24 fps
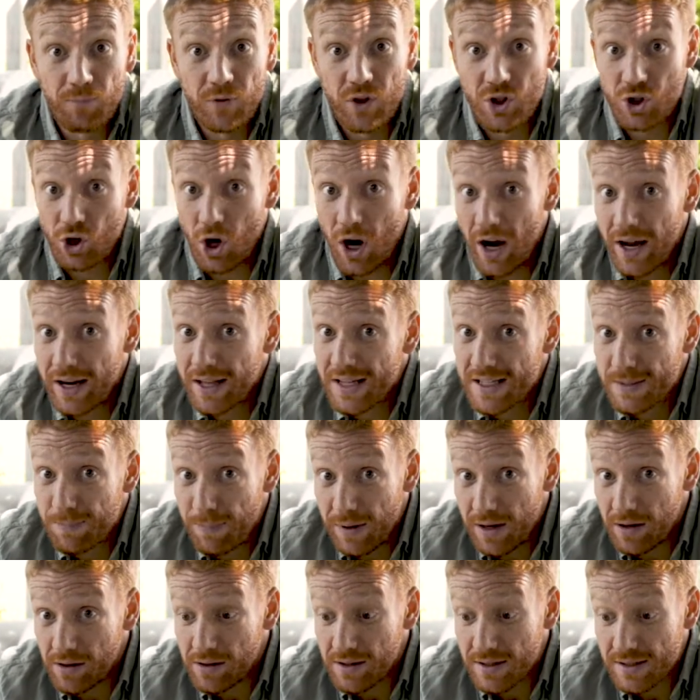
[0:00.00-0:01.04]
to try and
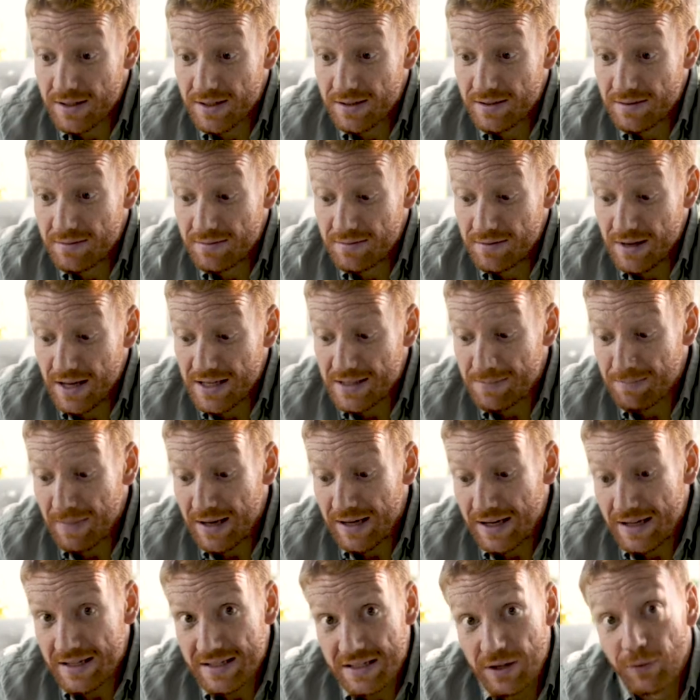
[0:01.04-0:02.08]
experience as
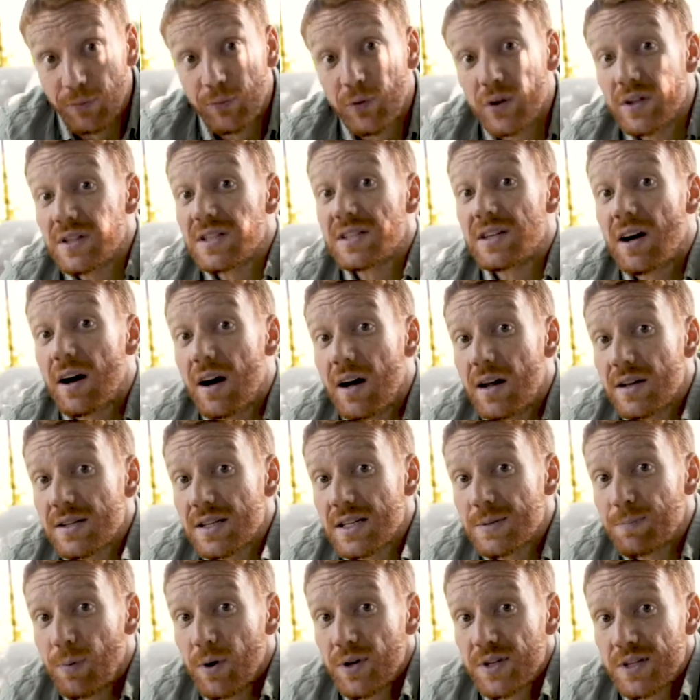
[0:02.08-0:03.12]
many different styles
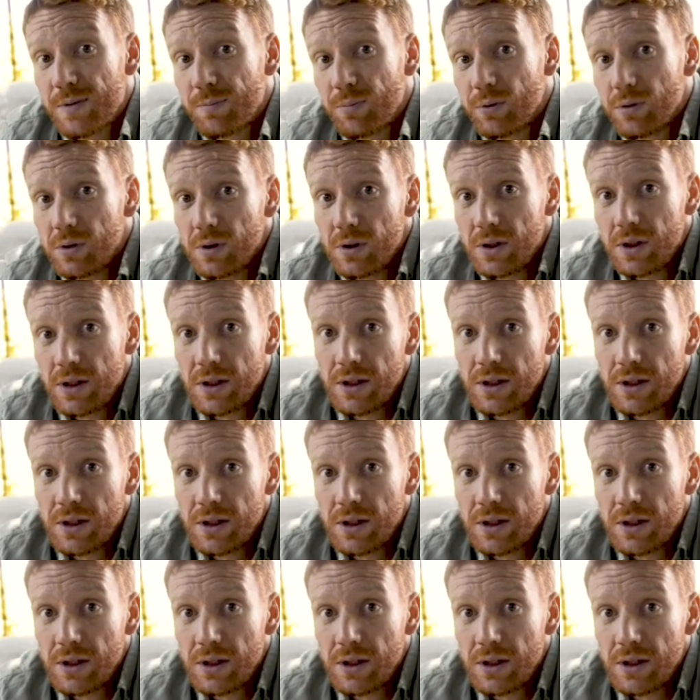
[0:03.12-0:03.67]
as possible.